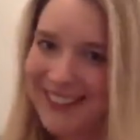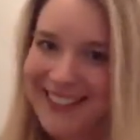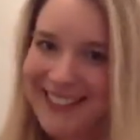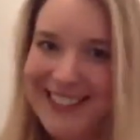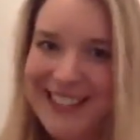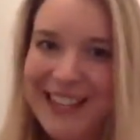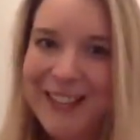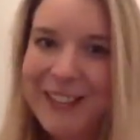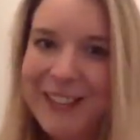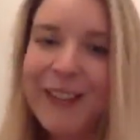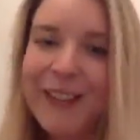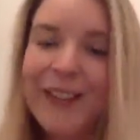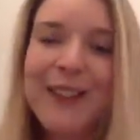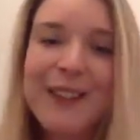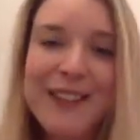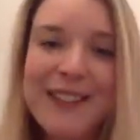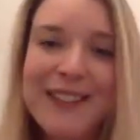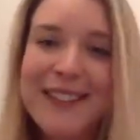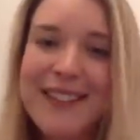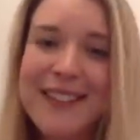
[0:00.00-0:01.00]
It's like, no,
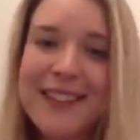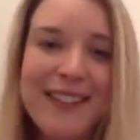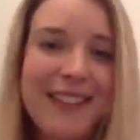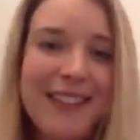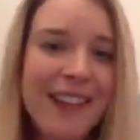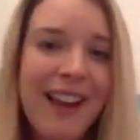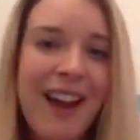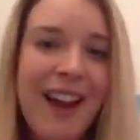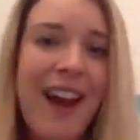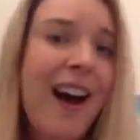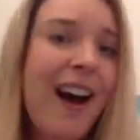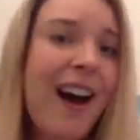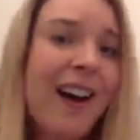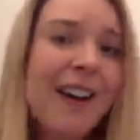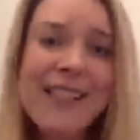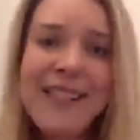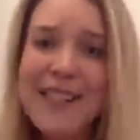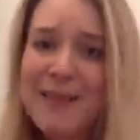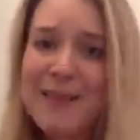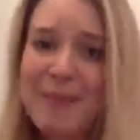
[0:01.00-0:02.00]
just
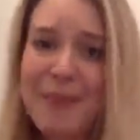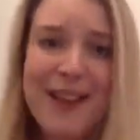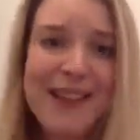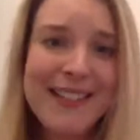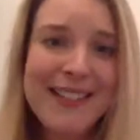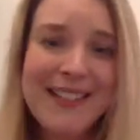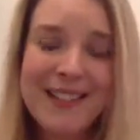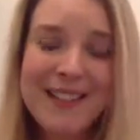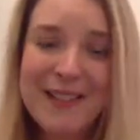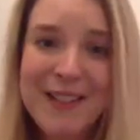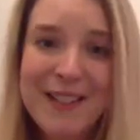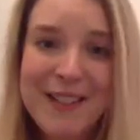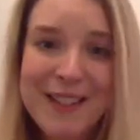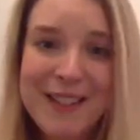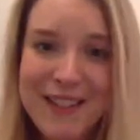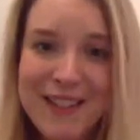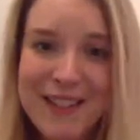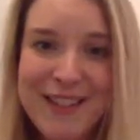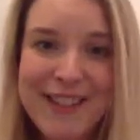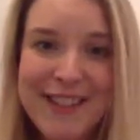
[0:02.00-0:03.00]
ask the person across
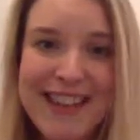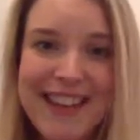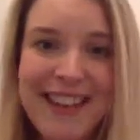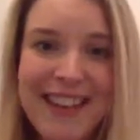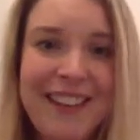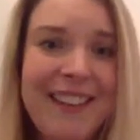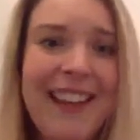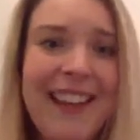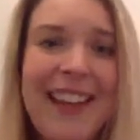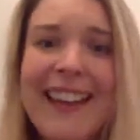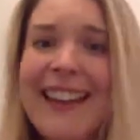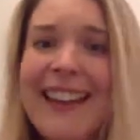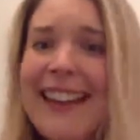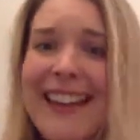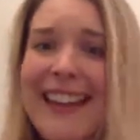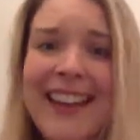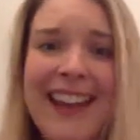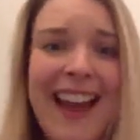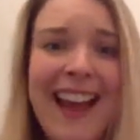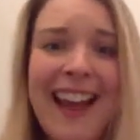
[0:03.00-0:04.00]
the street and go like,
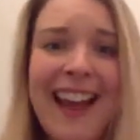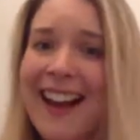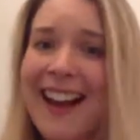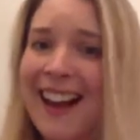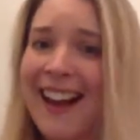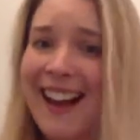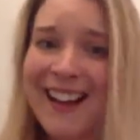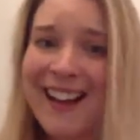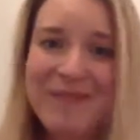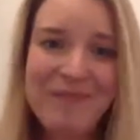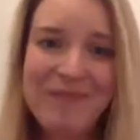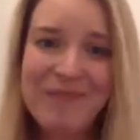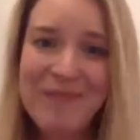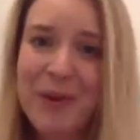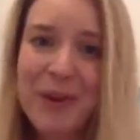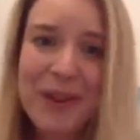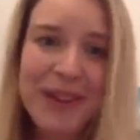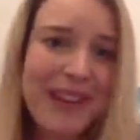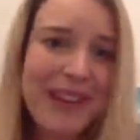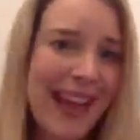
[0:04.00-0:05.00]
yeah, I'm
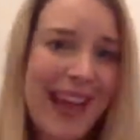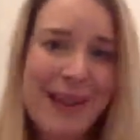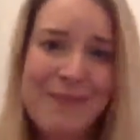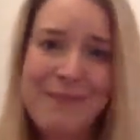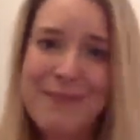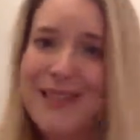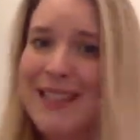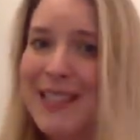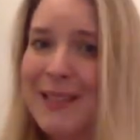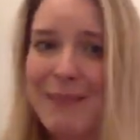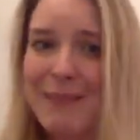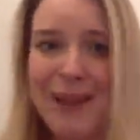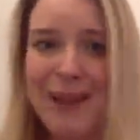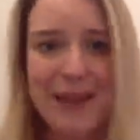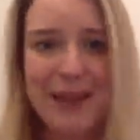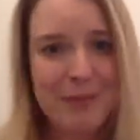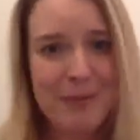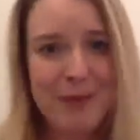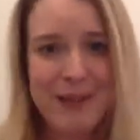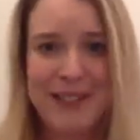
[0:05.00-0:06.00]
more than happy to
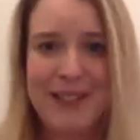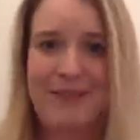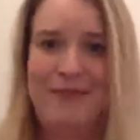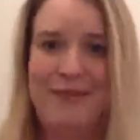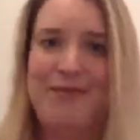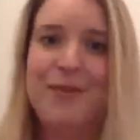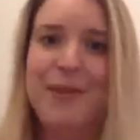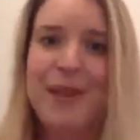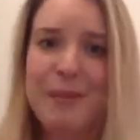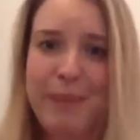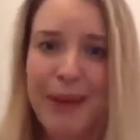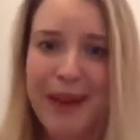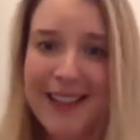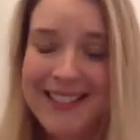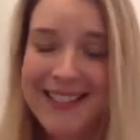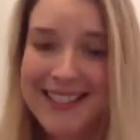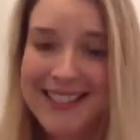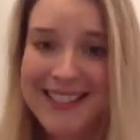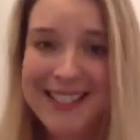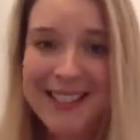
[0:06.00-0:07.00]
pick up your son from the
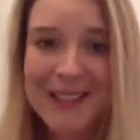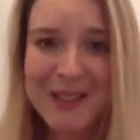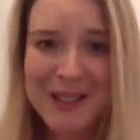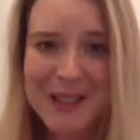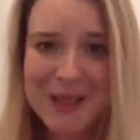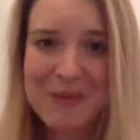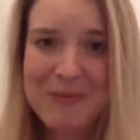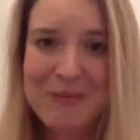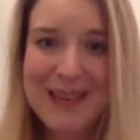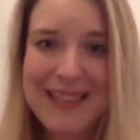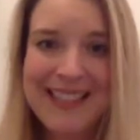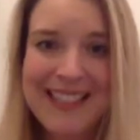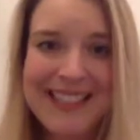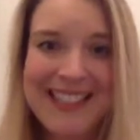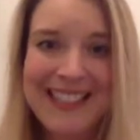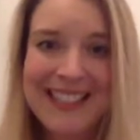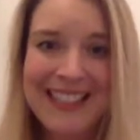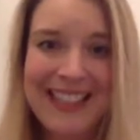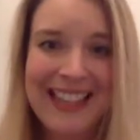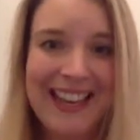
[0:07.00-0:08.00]
bus. It's no big
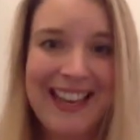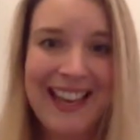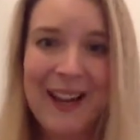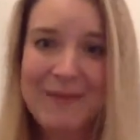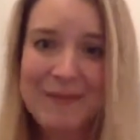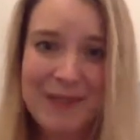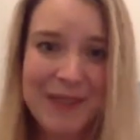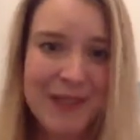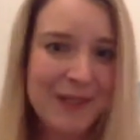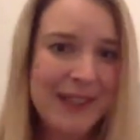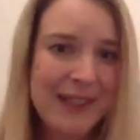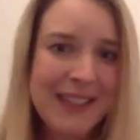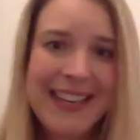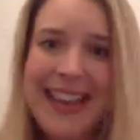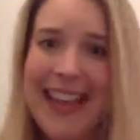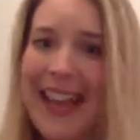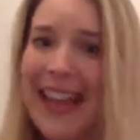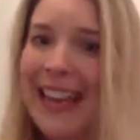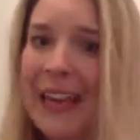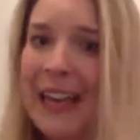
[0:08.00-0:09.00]
deal. Like, I'm doing
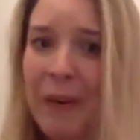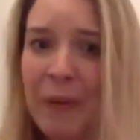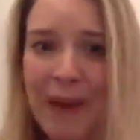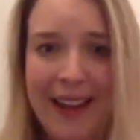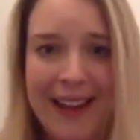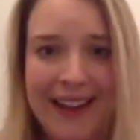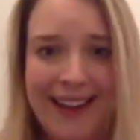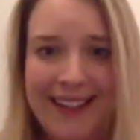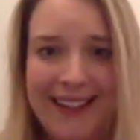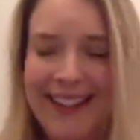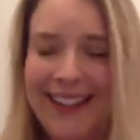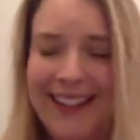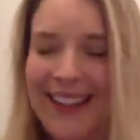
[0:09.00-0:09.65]
it anyway.